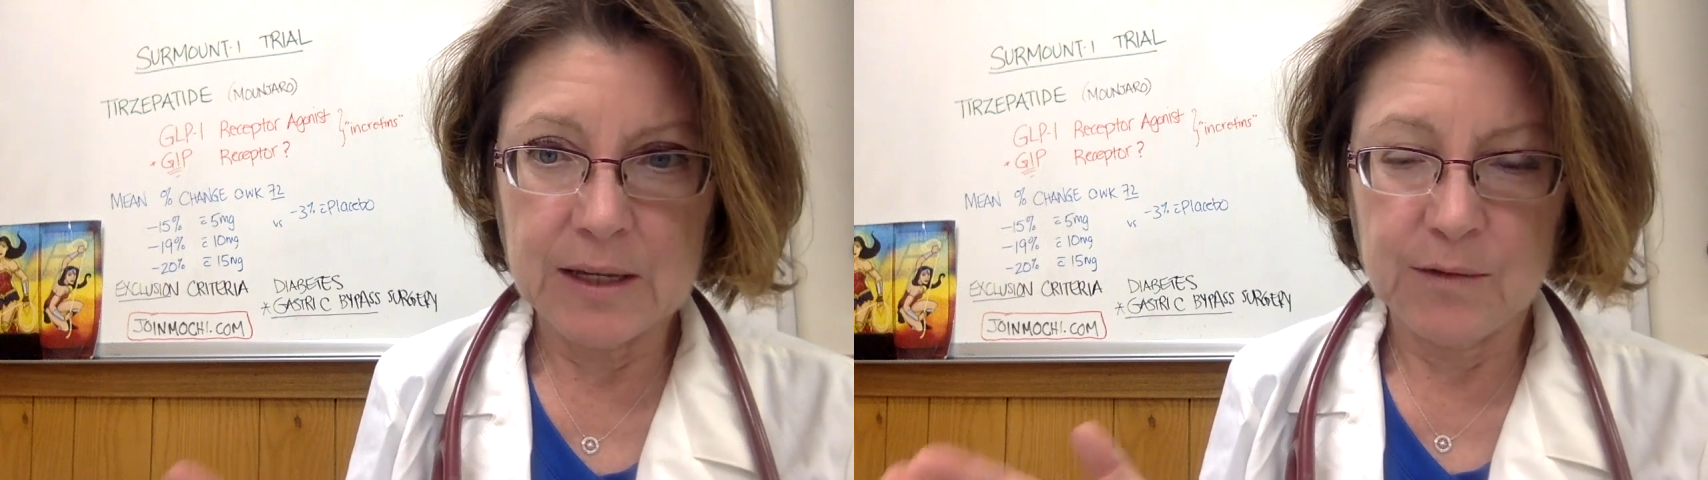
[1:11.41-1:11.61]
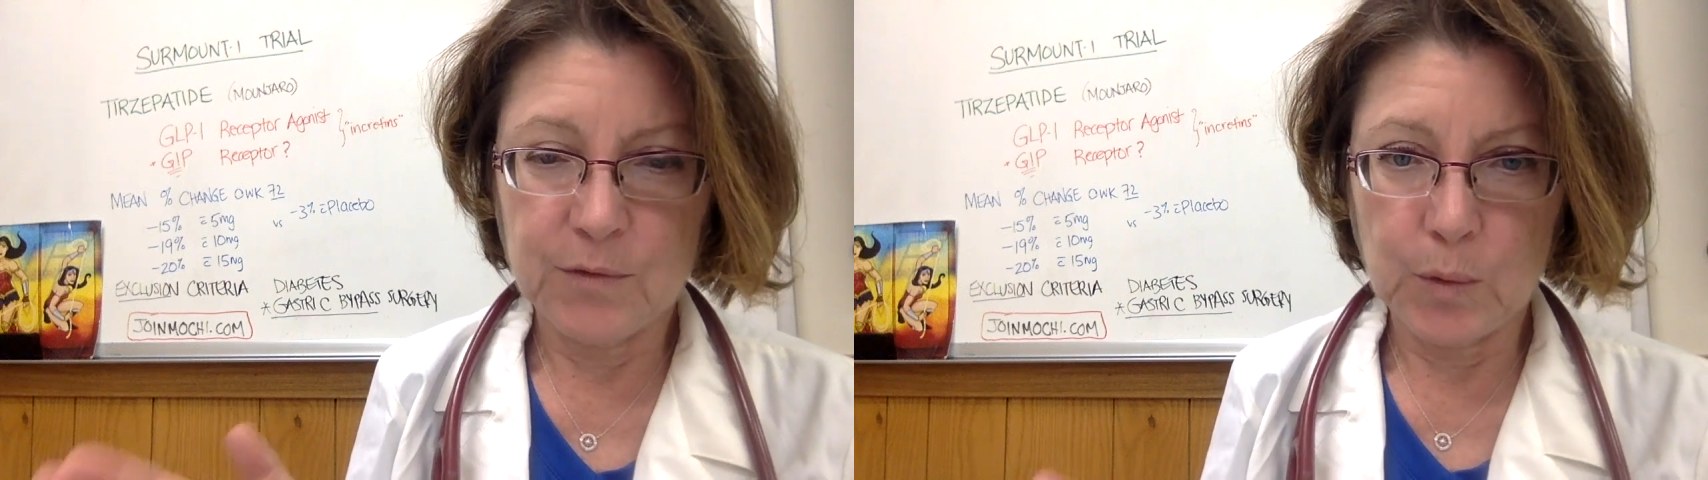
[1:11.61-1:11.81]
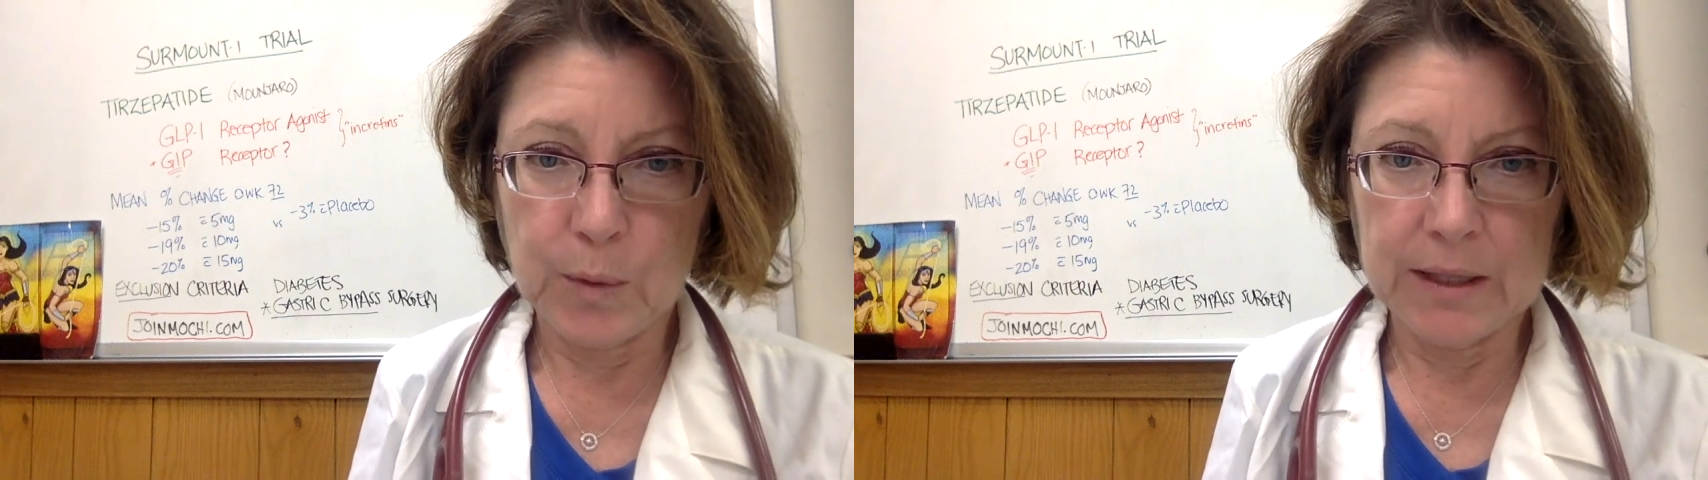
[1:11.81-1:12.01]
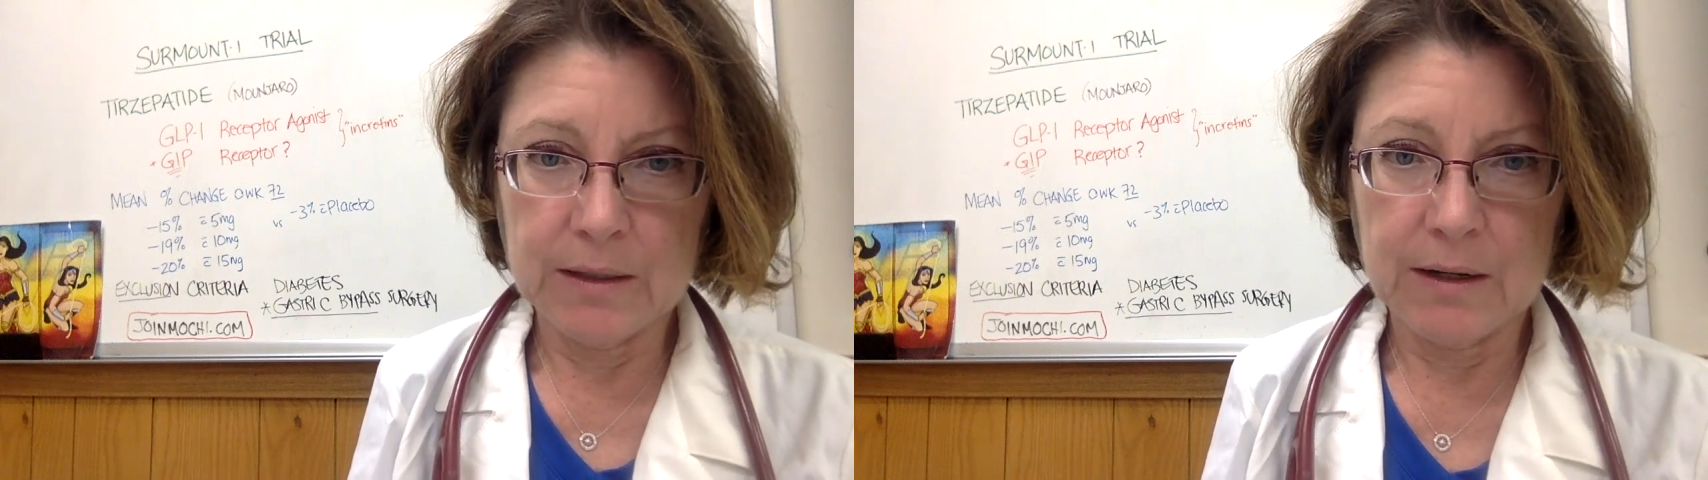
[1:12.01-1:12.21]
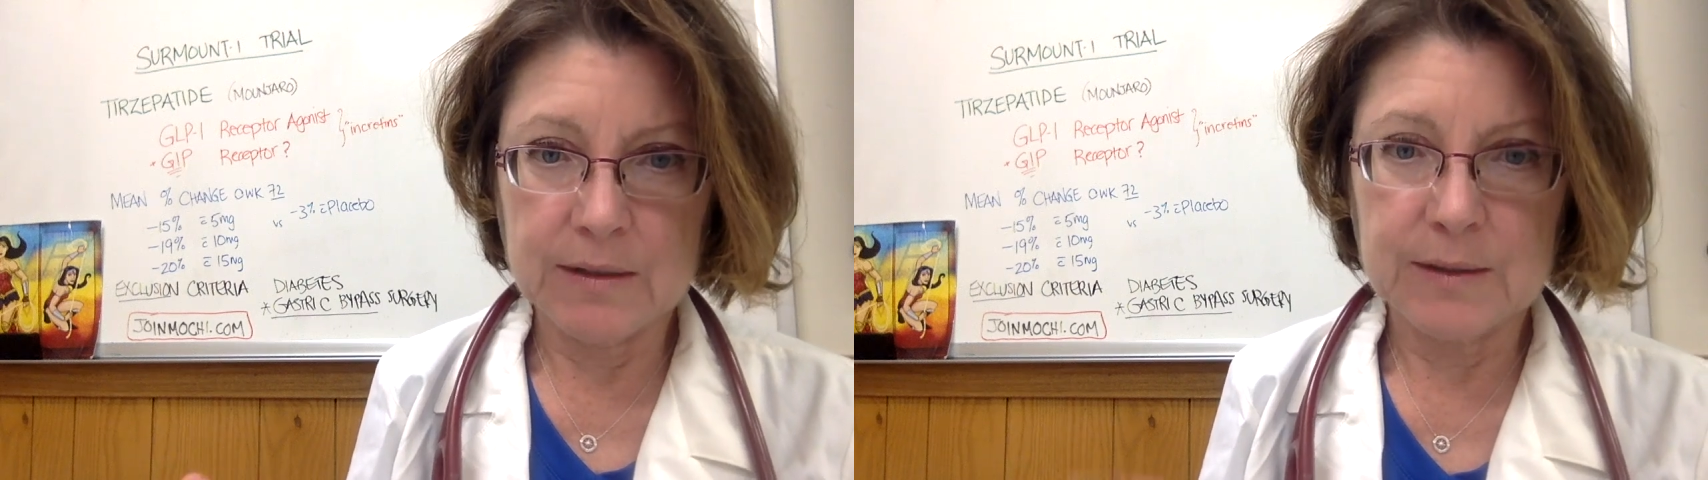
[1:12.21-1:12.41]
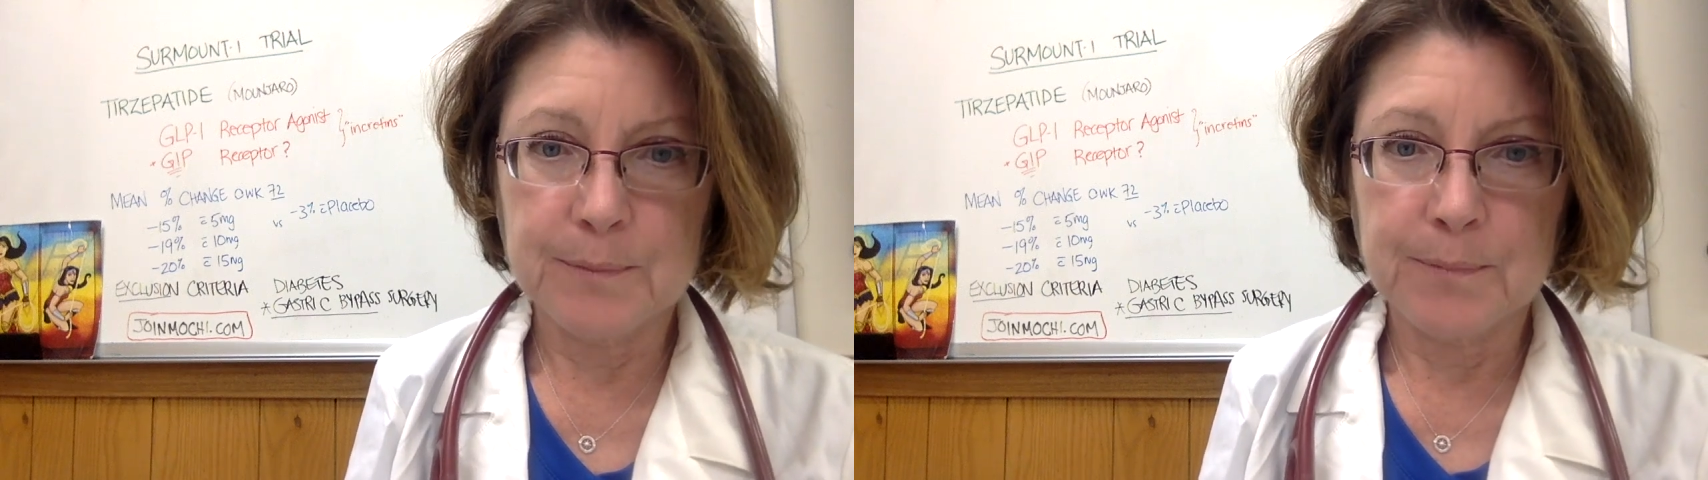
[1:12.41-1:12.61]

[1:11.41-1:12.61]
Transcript: and for weight loss.